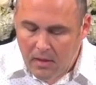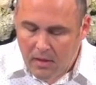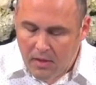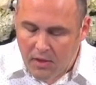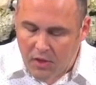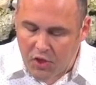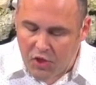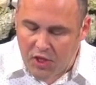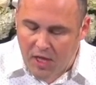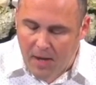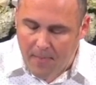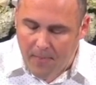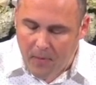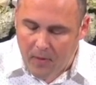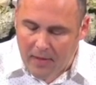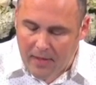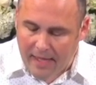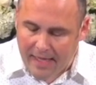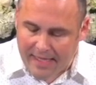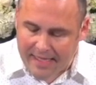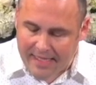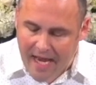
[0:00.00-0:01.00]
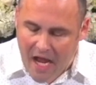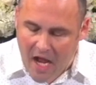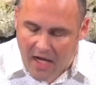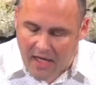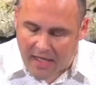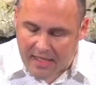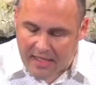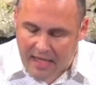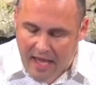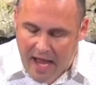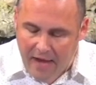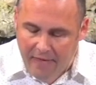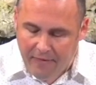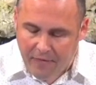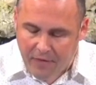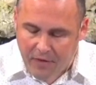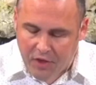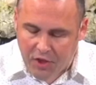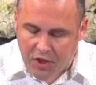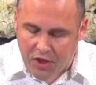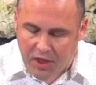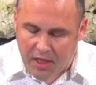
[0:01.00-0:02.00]
The shepherd lays down his life for
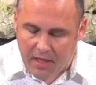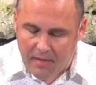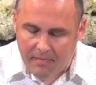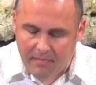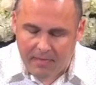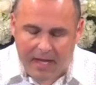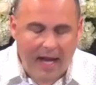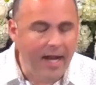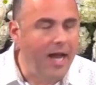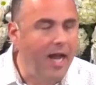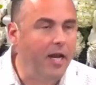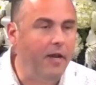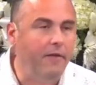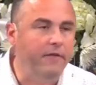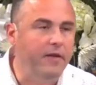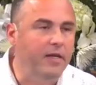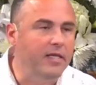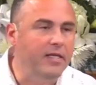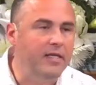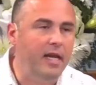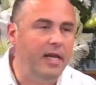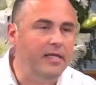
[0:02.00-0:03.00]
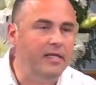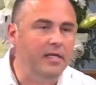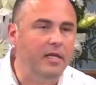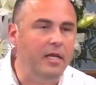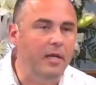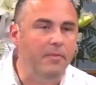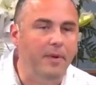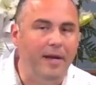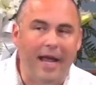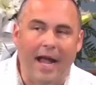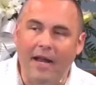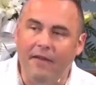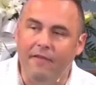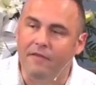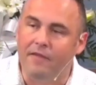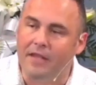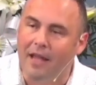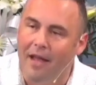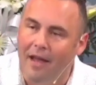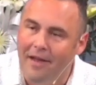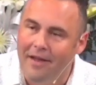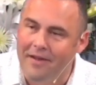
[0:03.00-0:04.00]
the sheep, not out of necessity, but out of
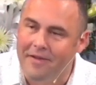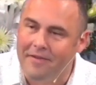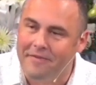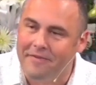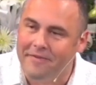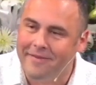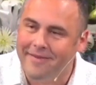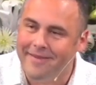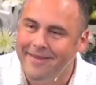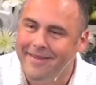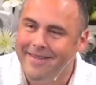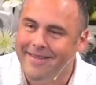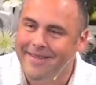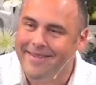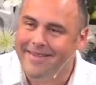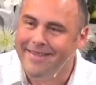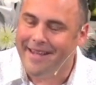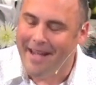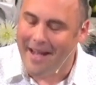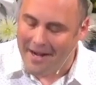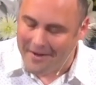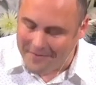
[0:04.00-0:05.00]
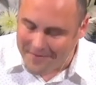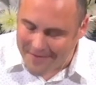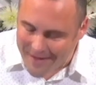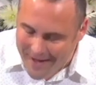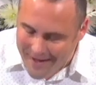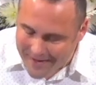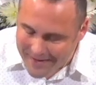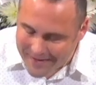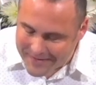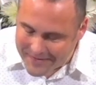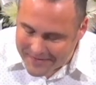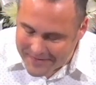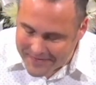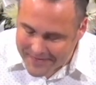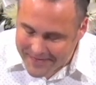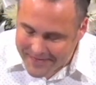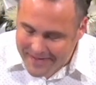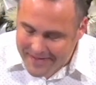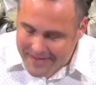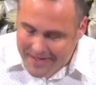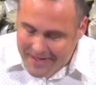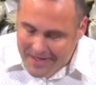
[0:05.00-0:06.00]
love. Out of love,
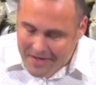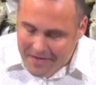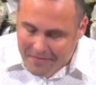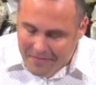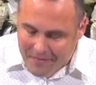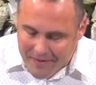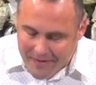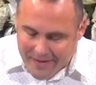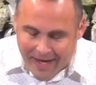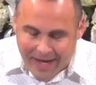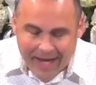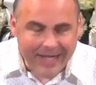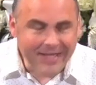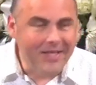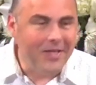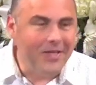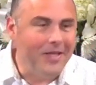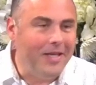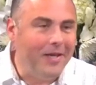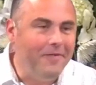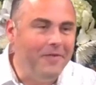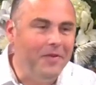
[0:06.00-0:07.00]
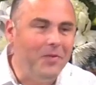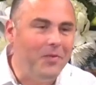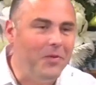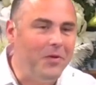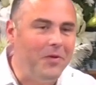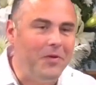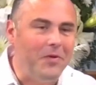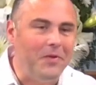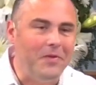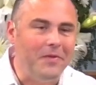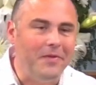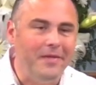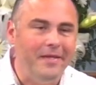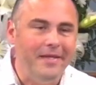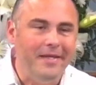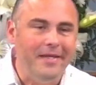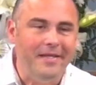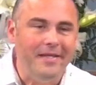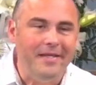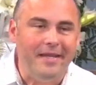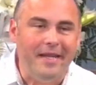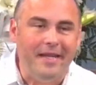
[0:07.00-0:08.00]
for God so loved the world
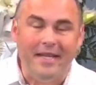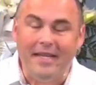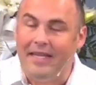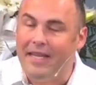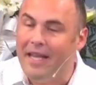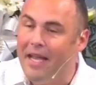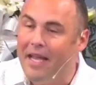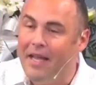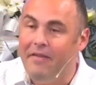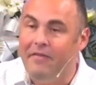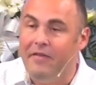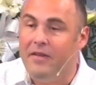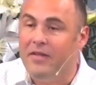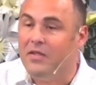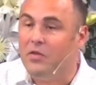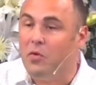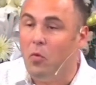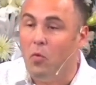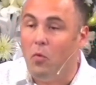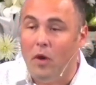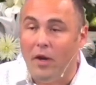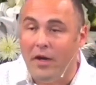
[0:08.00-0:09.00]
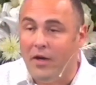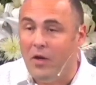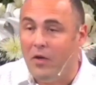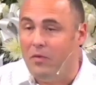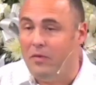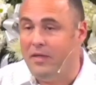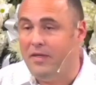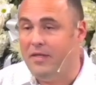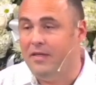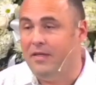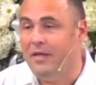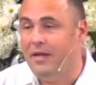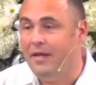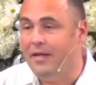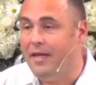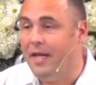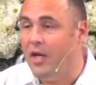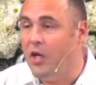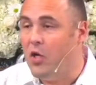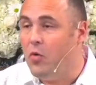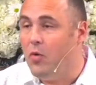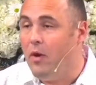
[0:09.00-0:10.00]
that he gave his one and only Son,
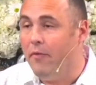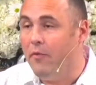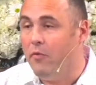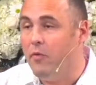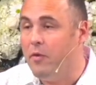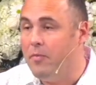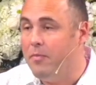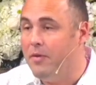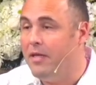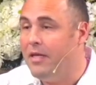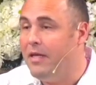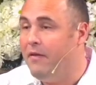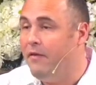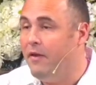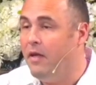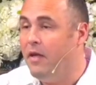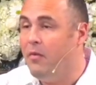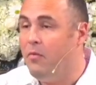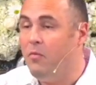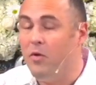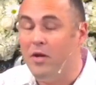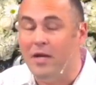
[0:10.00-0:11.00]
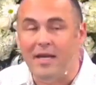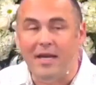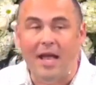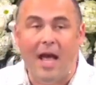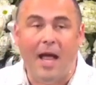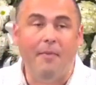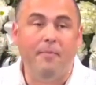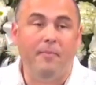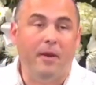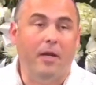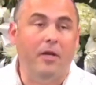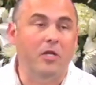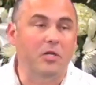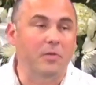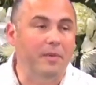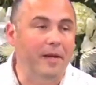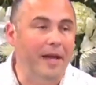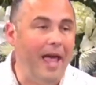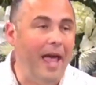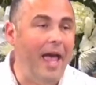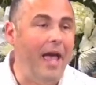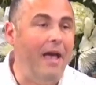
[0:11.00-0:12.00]
that whoever would believe in him would not perish
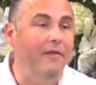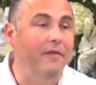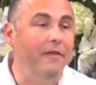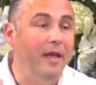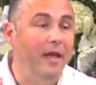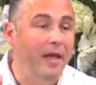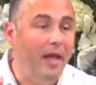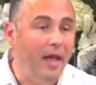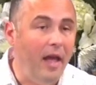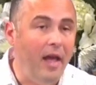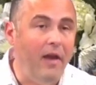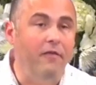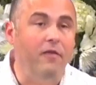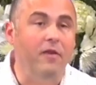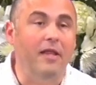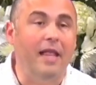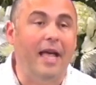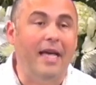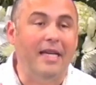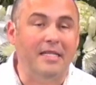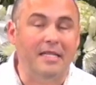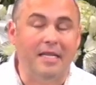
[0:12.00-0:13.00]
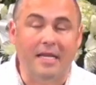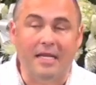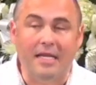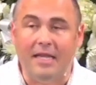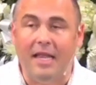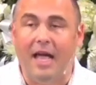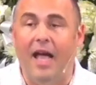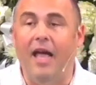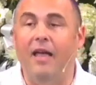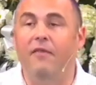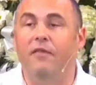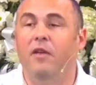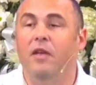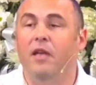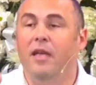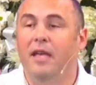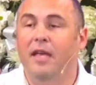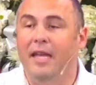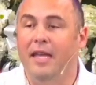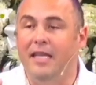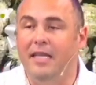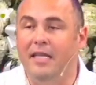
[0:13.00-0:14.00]
but have everlasting life.
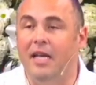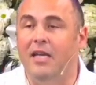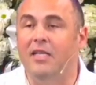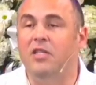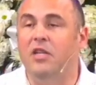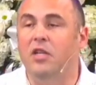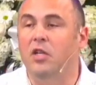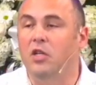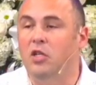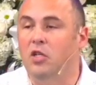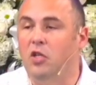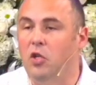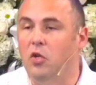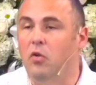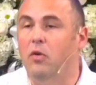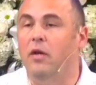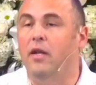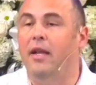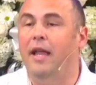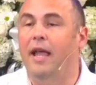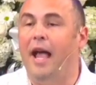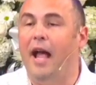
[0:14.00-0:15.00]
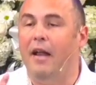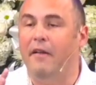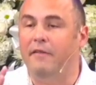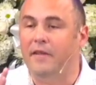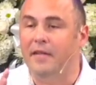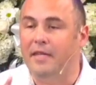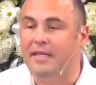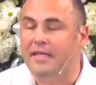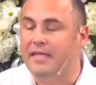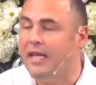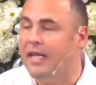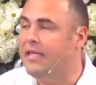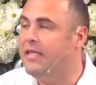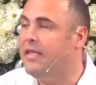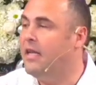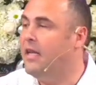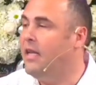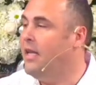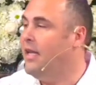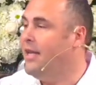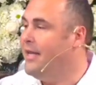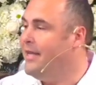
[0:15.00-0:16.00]
He doesn't do it out of
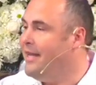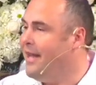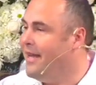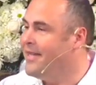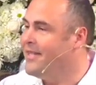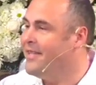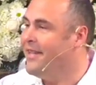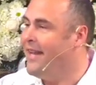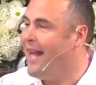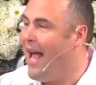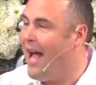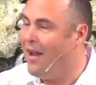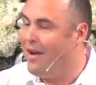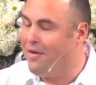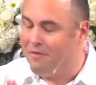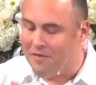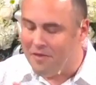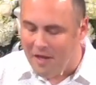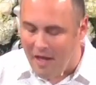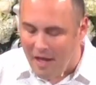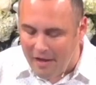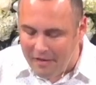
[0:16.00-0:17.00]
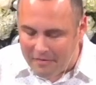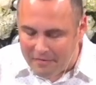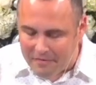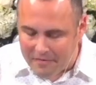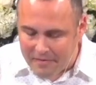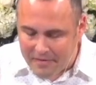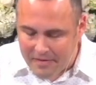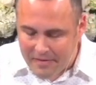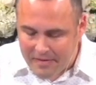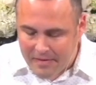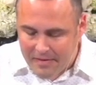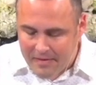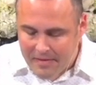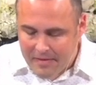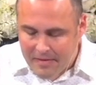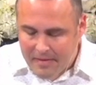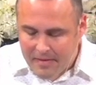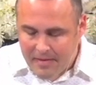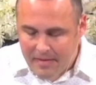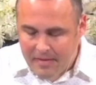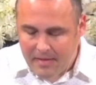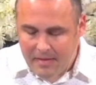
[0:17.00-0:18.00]
necessity, he does it out of love.
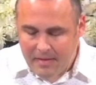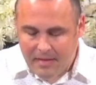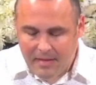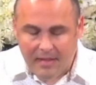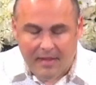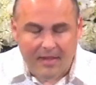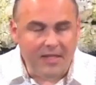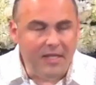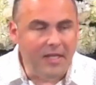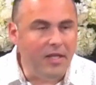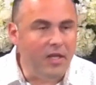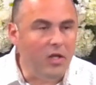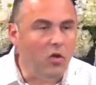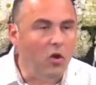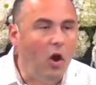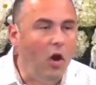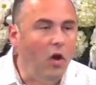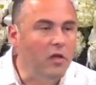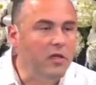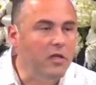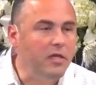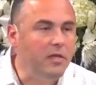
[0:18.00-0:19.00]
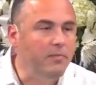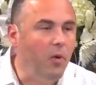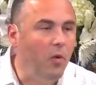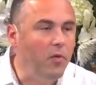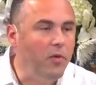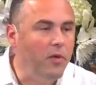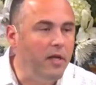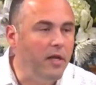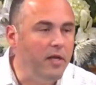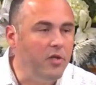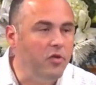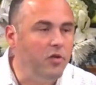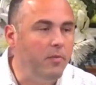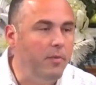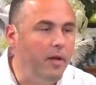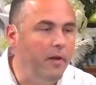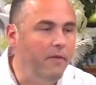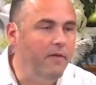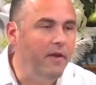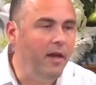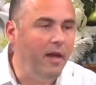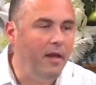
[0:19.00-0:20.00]
You see, the cross is both an
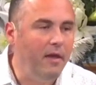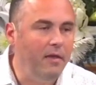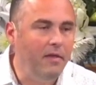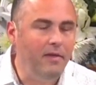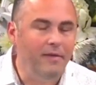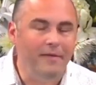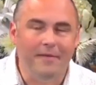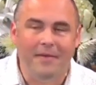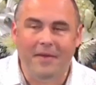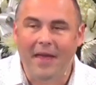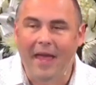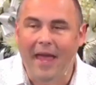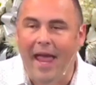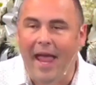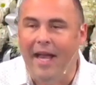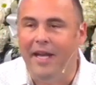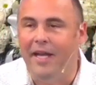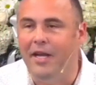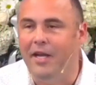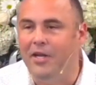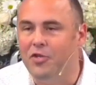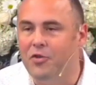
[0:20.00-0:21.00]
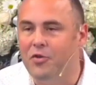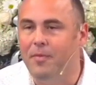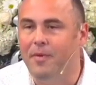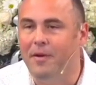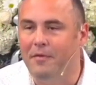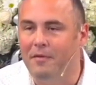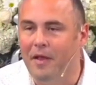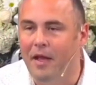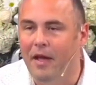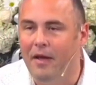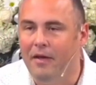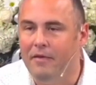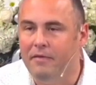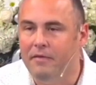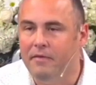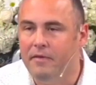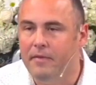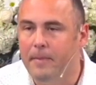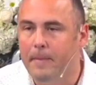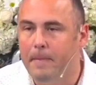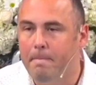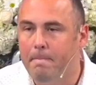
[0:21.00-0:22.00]
instrument of death and an instrument of love,
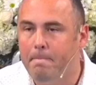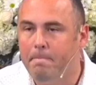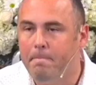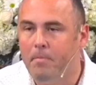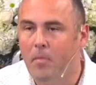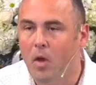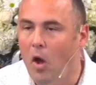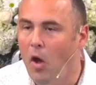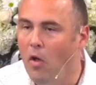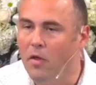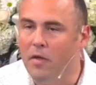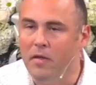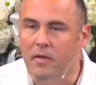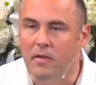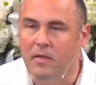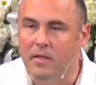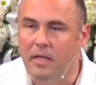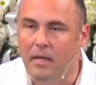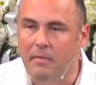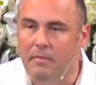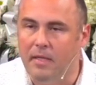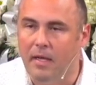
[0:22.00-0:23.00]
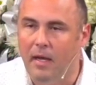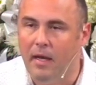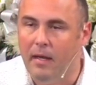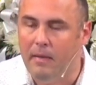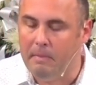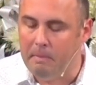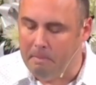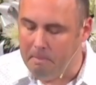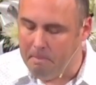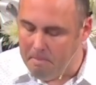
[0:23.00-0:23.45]
all at the same time.